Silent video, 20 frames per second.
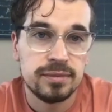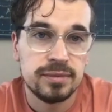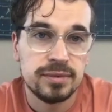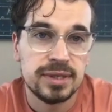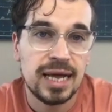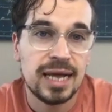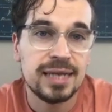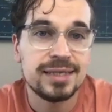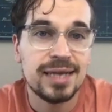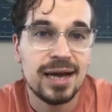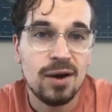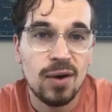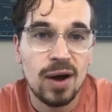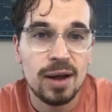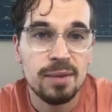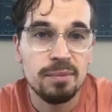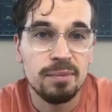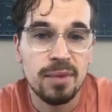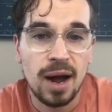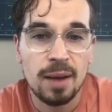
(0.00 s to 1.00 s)
That's how
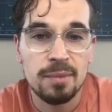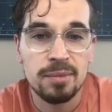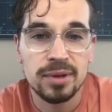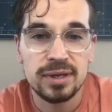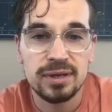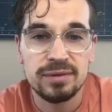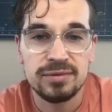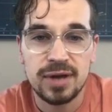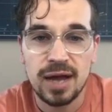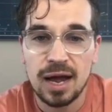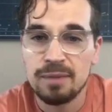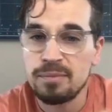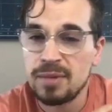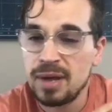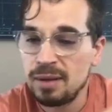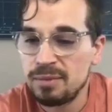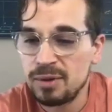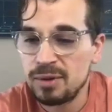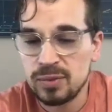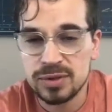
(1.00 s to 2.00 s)
I believe God
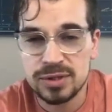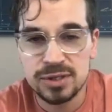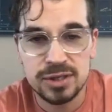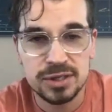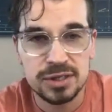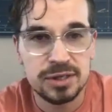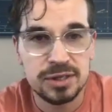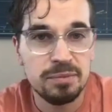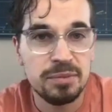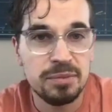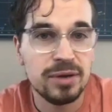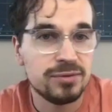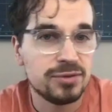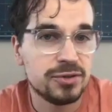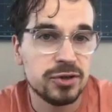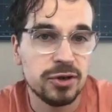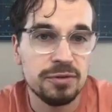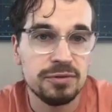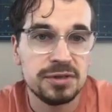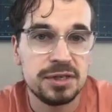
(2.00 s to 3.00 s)
made me, was just to be of
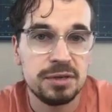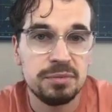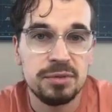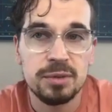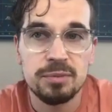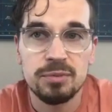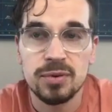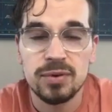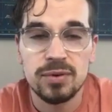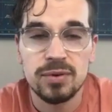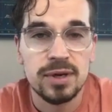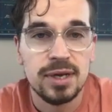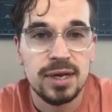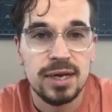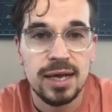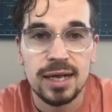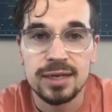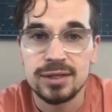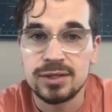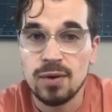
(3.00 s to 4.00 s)
service to people.
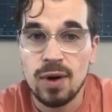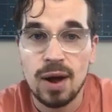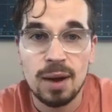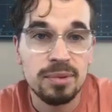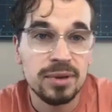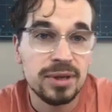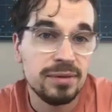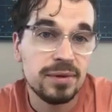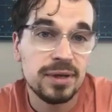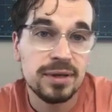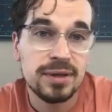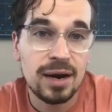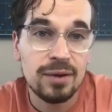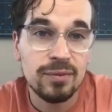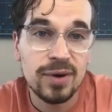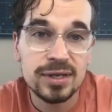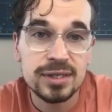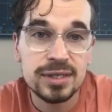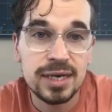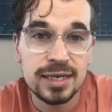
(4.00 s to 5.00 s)
And so I believe that
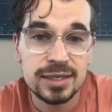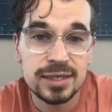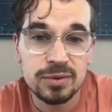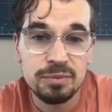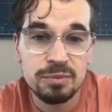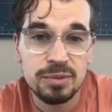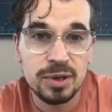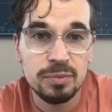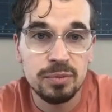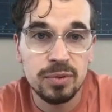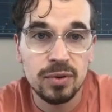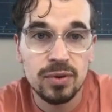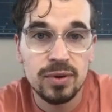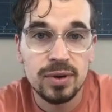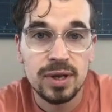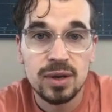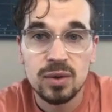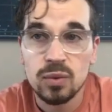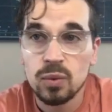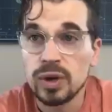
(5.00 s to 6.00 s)
resonates with people.
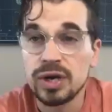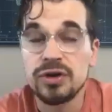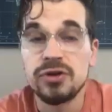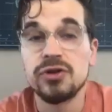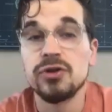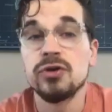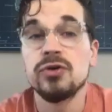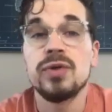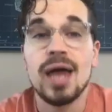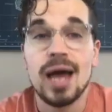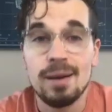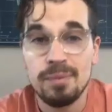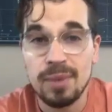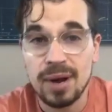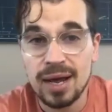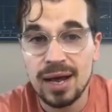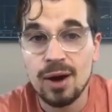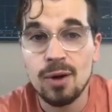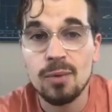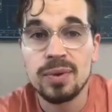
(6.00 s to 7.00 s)
We do that by
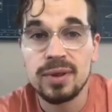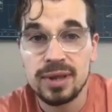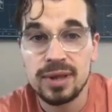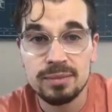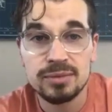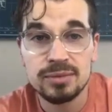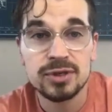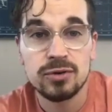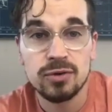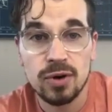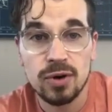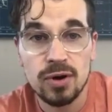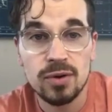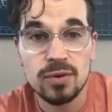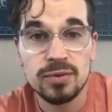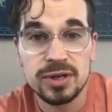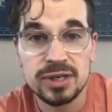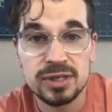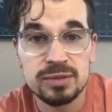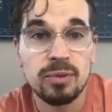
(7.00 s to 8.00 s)
helping them to
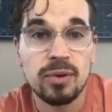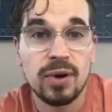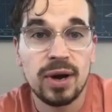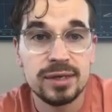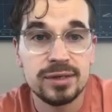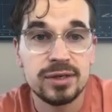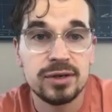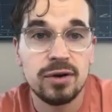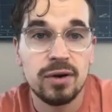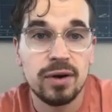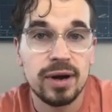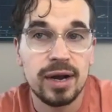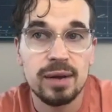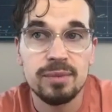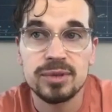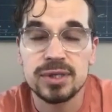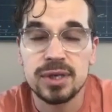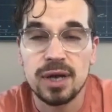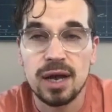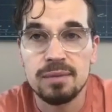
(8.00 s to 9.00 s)
grow, these brands to grow on
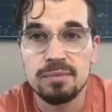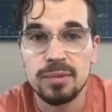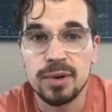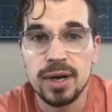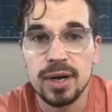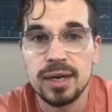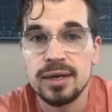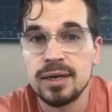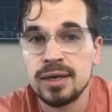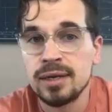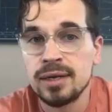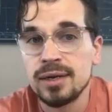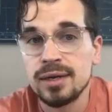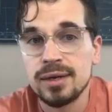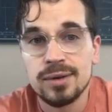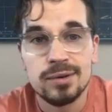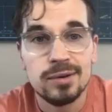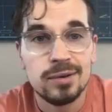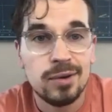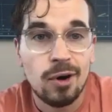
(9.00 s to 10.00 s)
Amazon. But
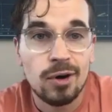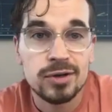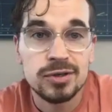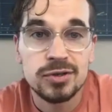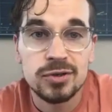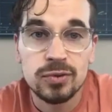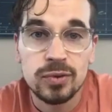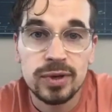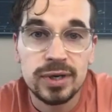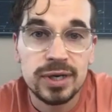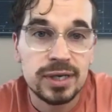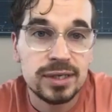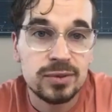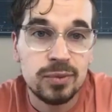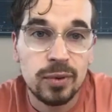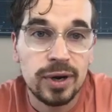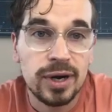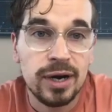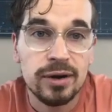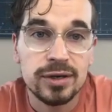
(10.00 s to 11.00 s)
our story is
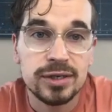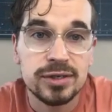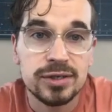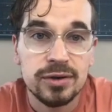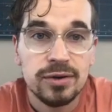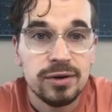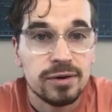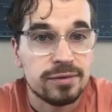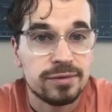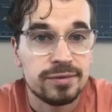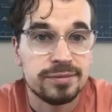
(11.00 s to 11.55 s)
we're here to serve.